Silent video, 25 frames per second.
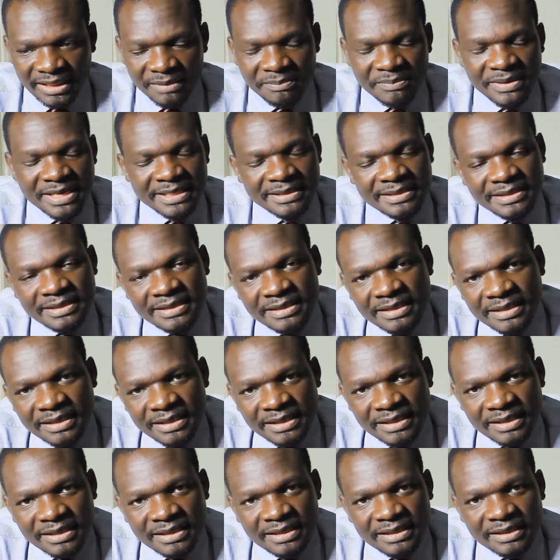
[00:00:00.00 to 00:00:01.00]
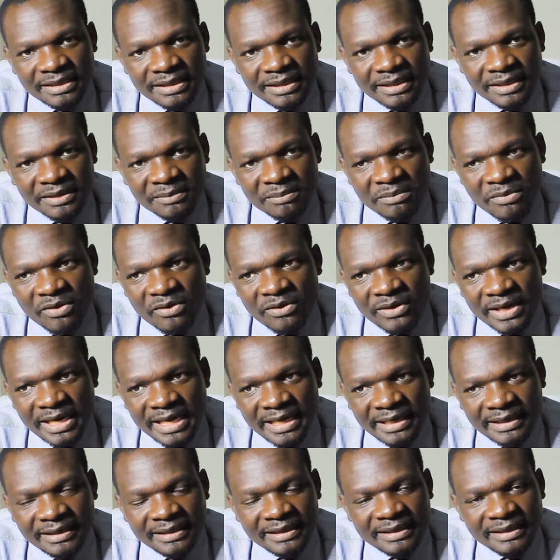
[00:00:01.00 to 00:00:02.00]
paste, more
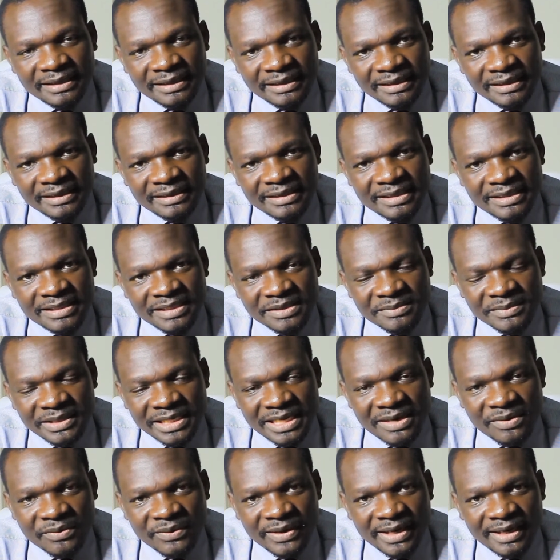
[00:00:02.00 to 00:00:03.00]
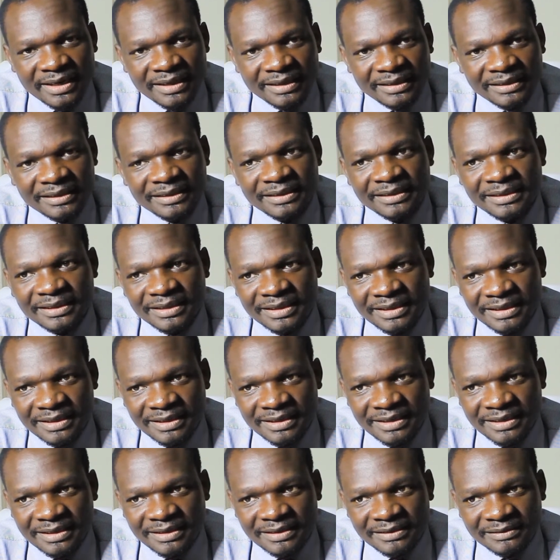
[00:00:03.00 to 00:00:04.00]
like in a similar way
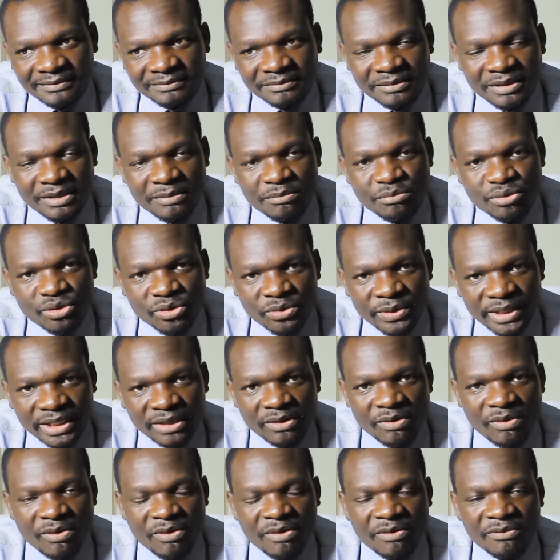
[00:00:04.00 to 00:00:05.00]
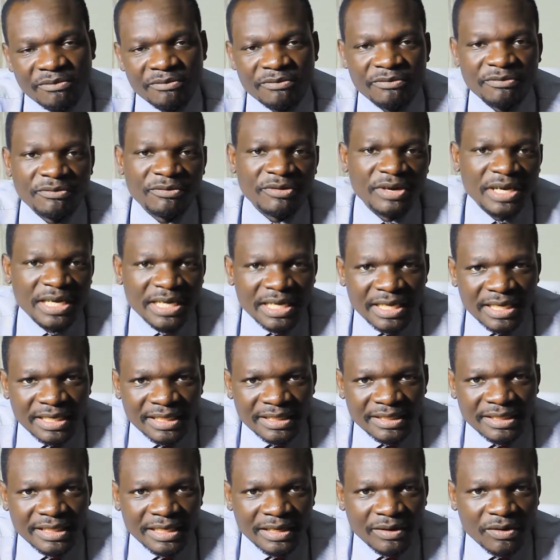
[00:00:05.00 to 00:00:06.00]
a brewing of
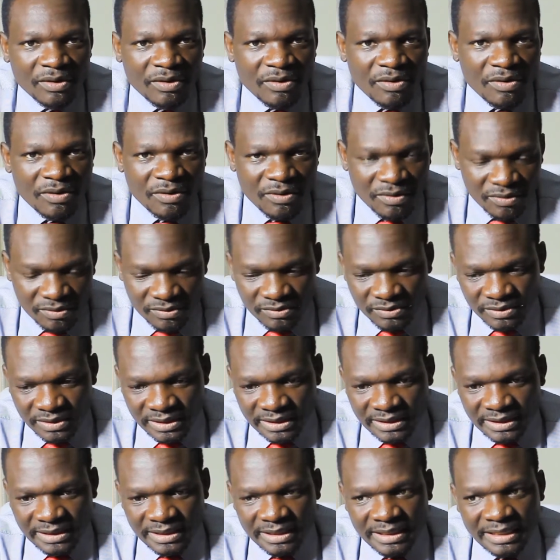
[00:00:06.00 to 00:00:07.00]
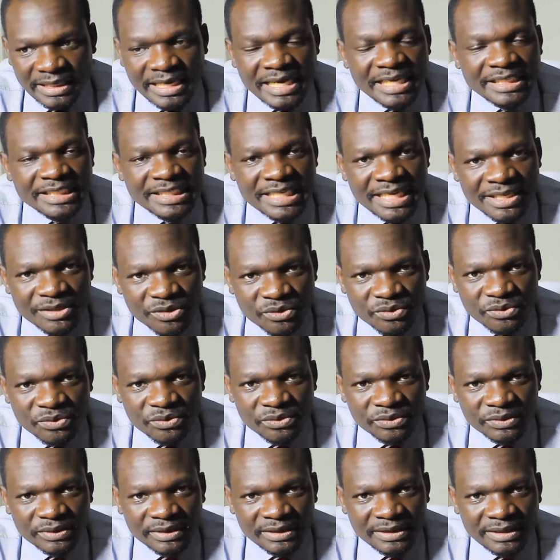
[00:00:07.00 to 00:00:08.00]
the local cachasu,
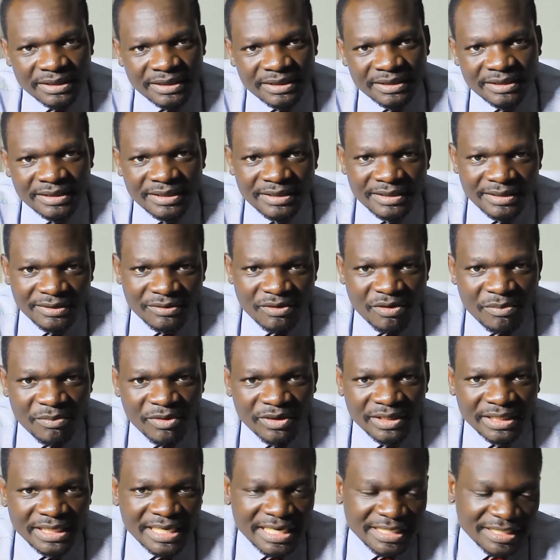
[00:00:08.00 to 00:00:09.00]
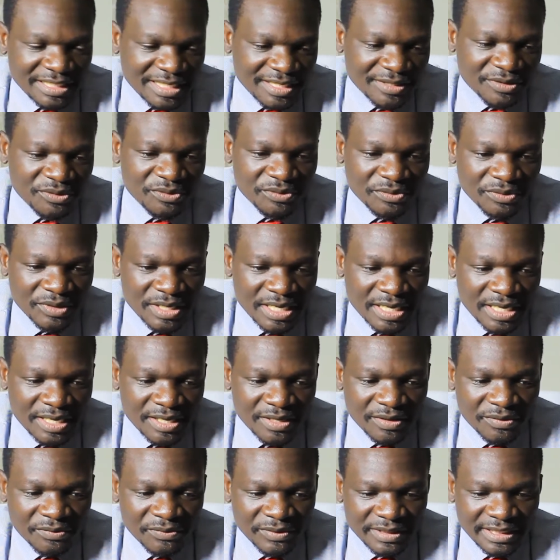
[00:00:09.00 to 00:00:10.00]
the common cachasu,
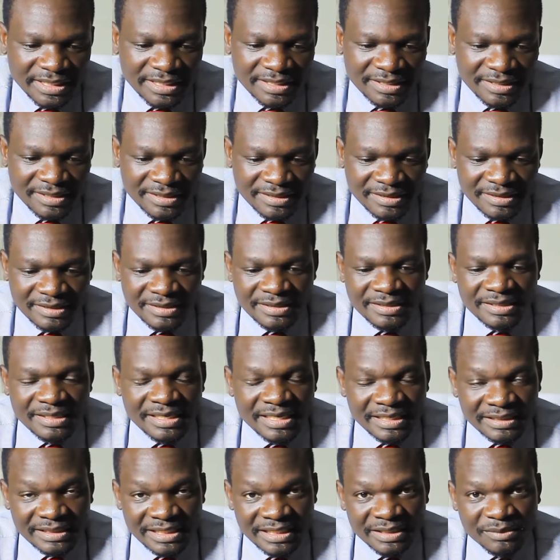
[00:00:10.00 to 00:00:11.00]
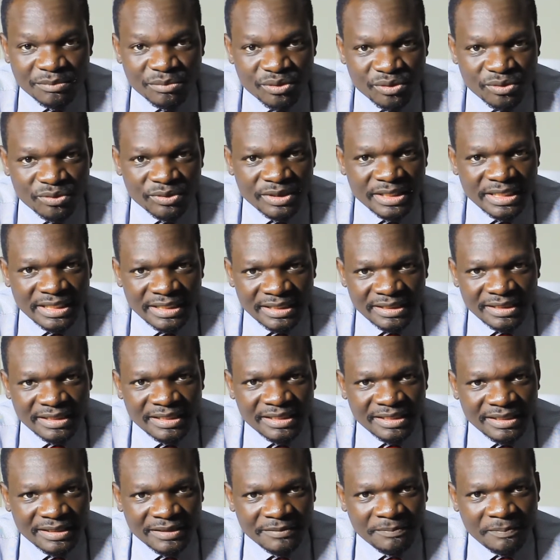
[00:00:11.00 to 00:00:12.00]
which is actually brewed in
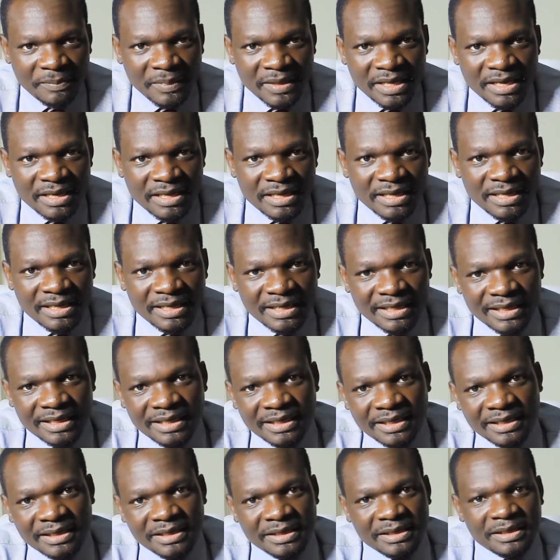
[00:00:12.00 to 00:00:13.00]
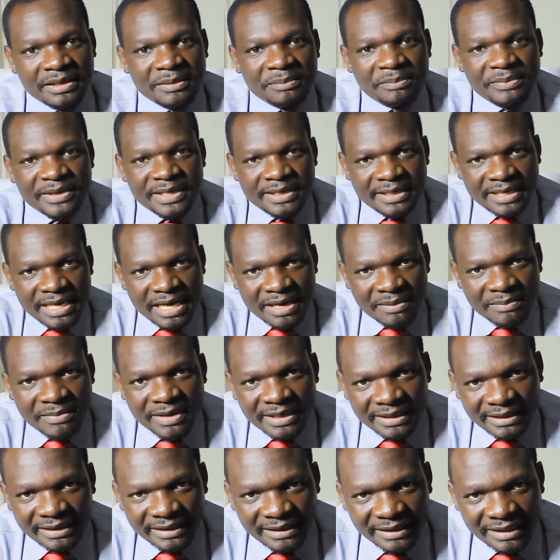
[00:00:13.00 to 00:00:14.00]
the
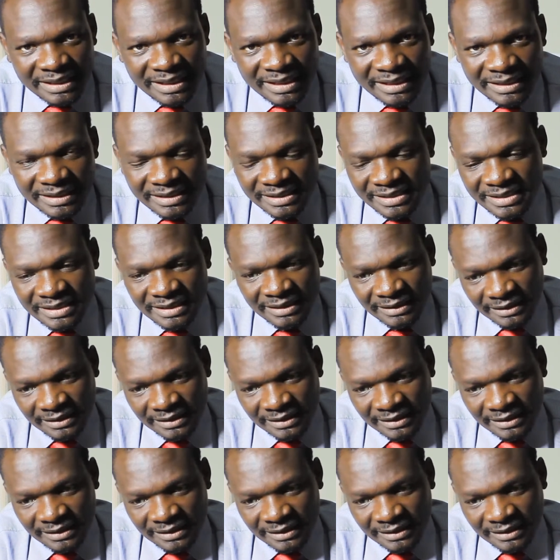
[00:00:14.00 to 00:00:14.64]
peri-urban and